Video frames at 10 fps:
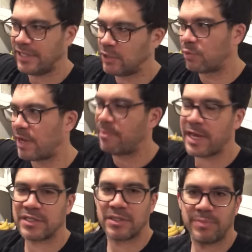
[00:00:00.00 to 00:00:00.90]
It'd go right
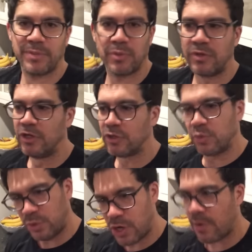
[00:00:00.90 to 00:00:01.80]
back to the people
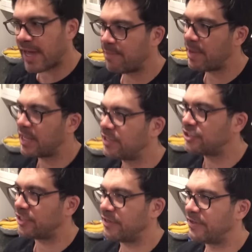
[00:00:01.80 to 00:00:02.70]
who know how to
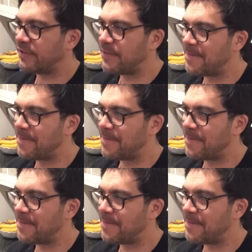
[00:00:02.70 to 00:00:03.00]
manage it.